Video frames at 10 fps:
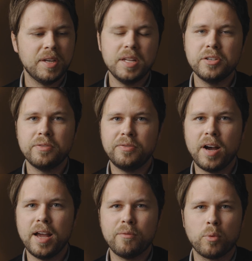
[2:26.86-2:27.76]
The Ninja
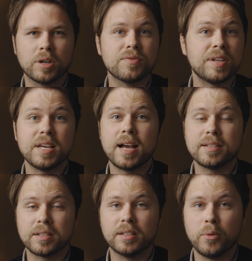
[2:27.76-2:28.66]
V works
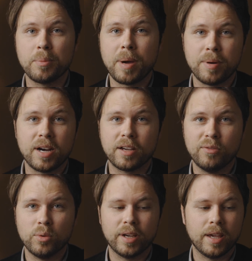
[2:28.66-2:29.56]
fantastically with my Pocket
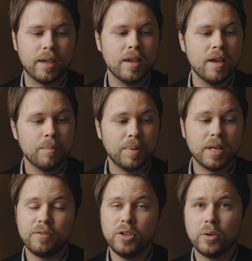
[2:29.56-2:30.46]
4K,
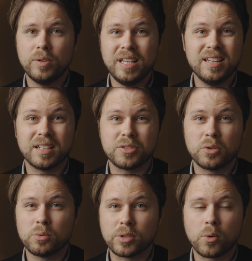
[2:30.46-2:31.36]
but if you don't need an
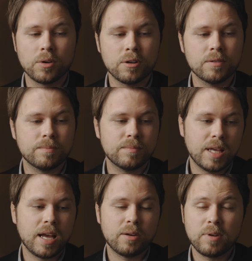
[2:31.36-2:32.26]
external recorder,
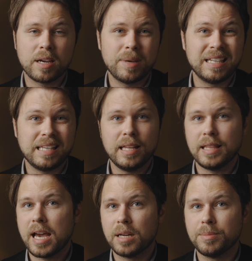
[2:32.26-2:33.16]
then I'd recommend getting
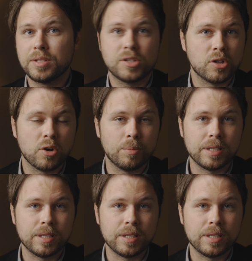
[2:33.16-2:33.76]
the Atomos Shinobi.